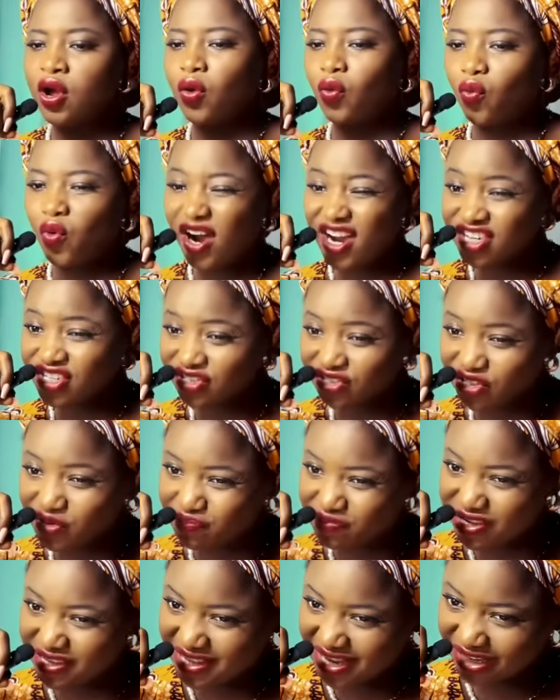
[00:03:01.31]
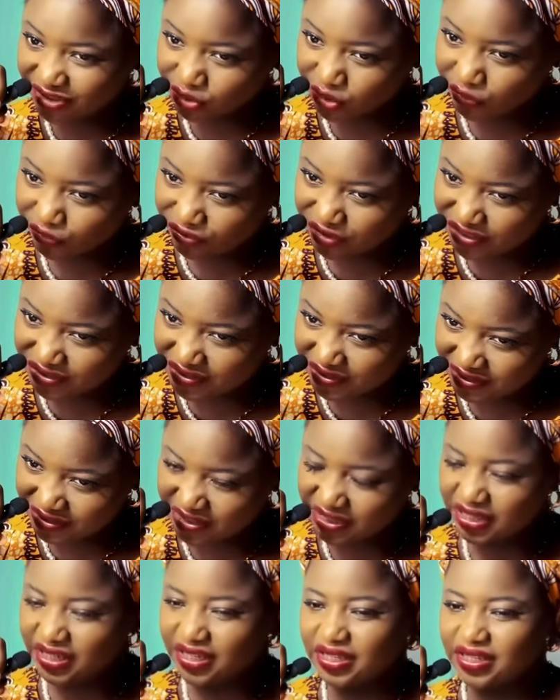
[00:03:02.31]
Why should it be that of this
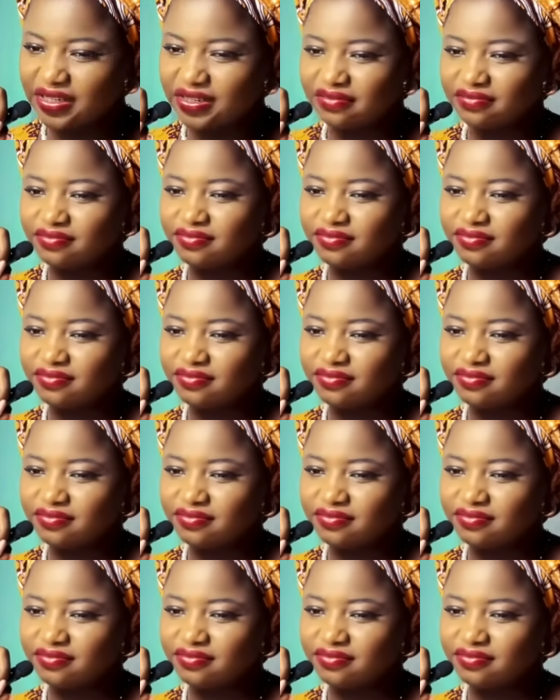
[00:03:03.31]
snake?